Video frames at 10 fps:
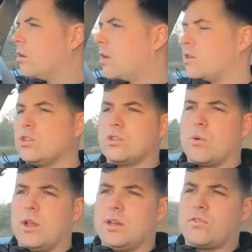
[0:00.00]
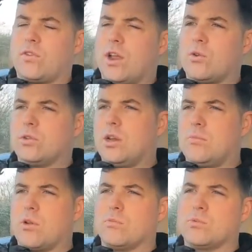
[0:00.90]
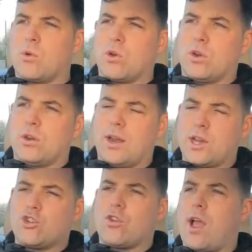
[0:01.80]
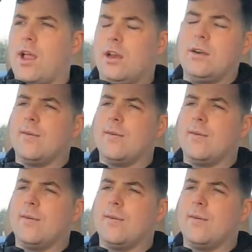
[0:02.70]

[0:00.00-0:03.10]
that's just the way it is for now until it becomes more natural,